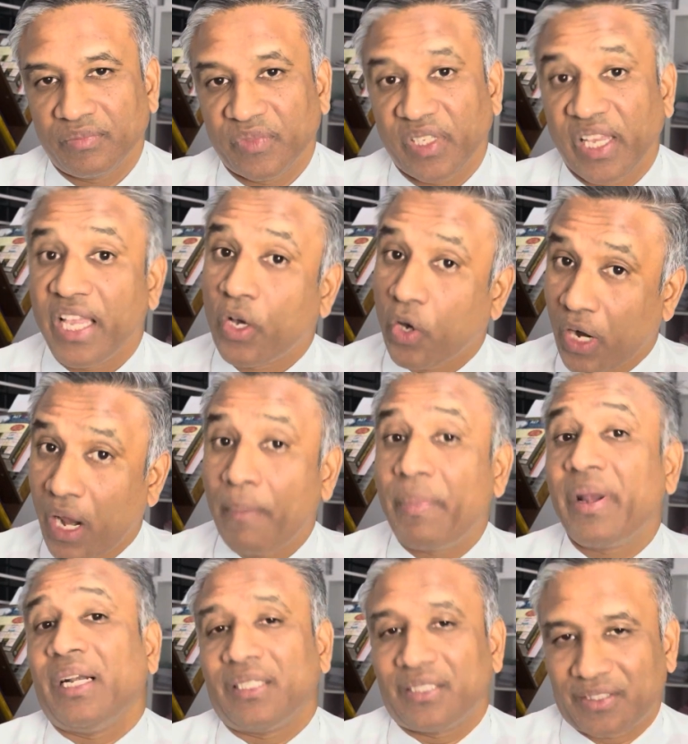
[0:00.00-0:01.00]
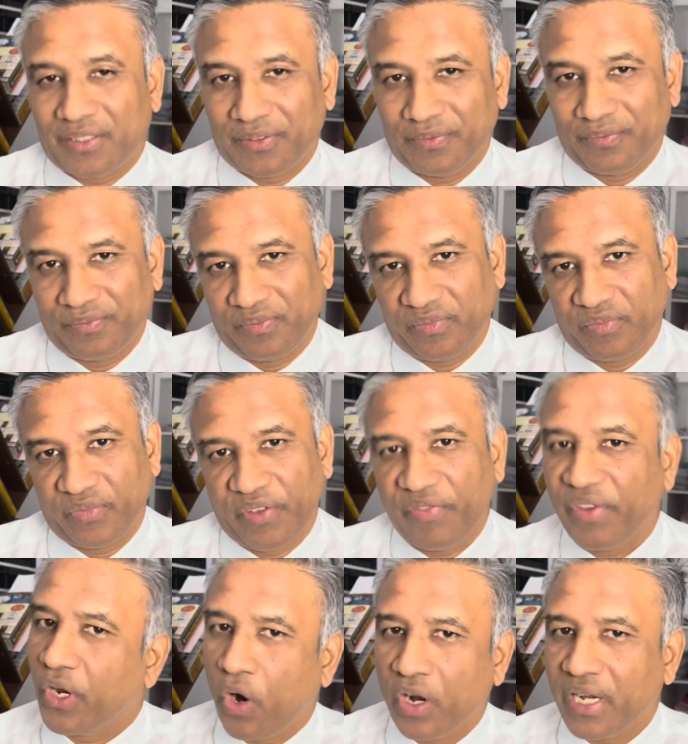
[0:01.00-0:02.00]
he corroborates. If
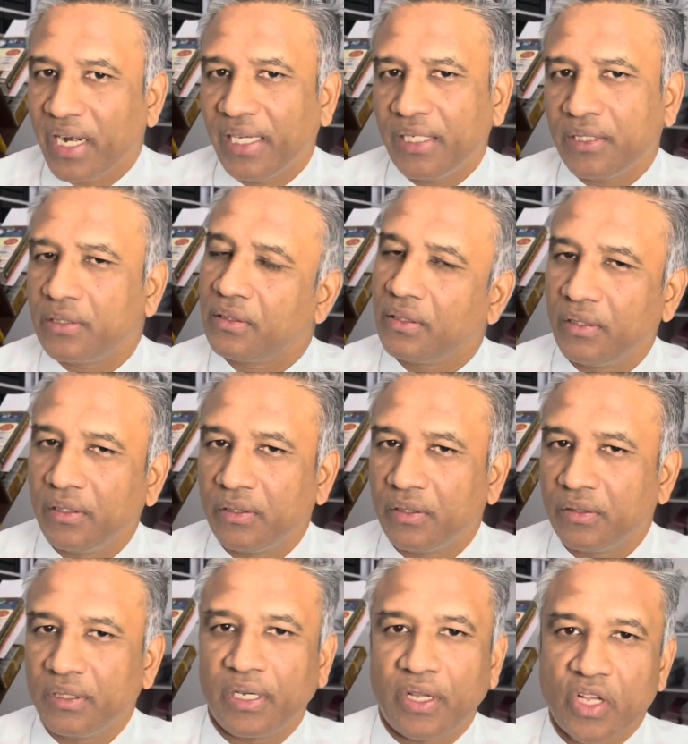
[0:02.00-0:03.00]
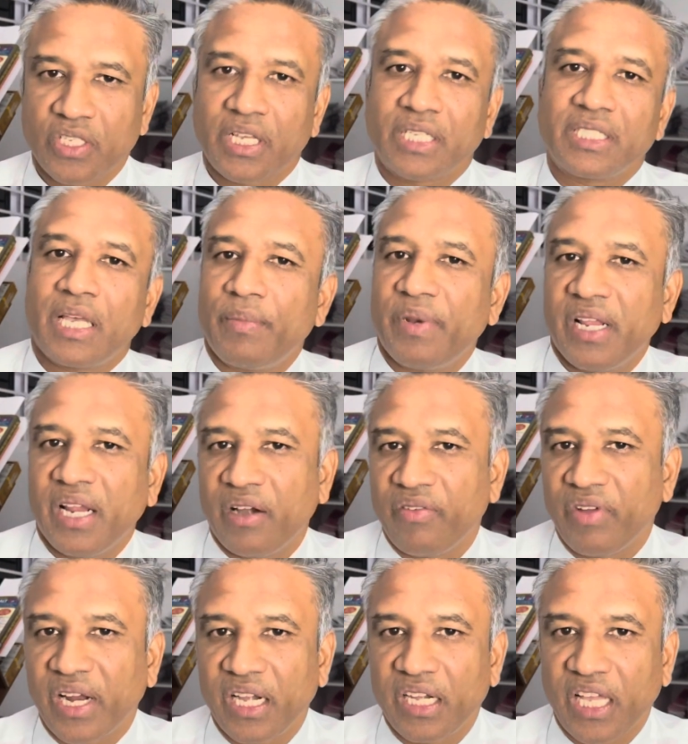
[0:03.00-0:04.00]
he contradicts, the cross-examining
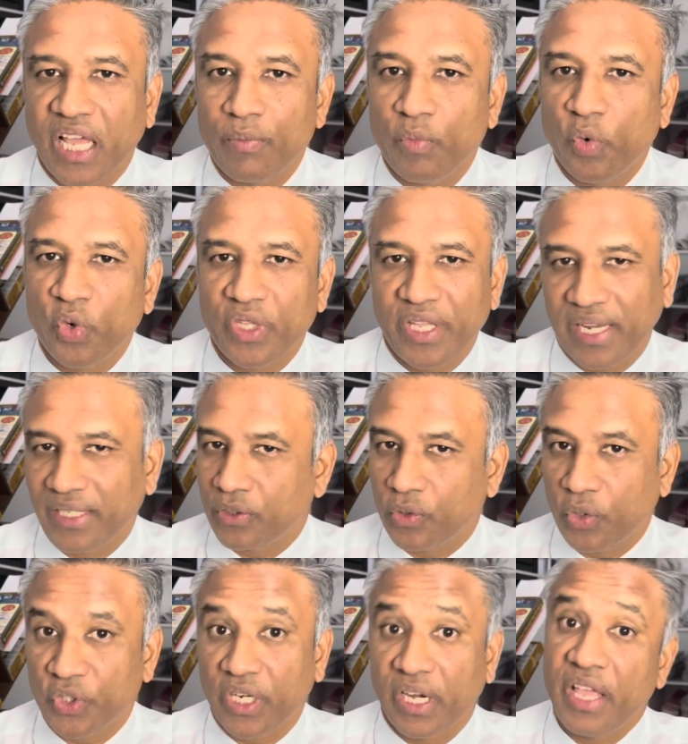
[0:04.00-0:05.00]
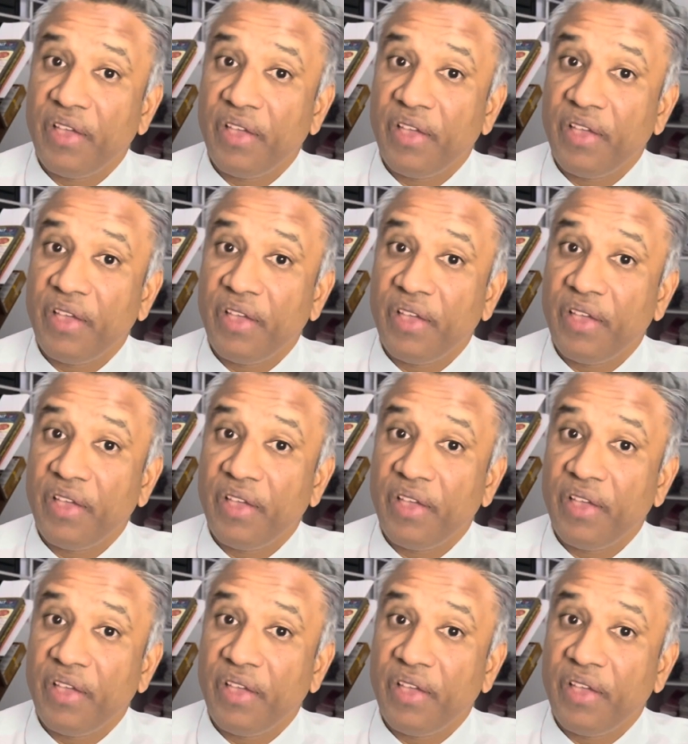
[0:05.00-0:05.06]
advocate can move to the next question.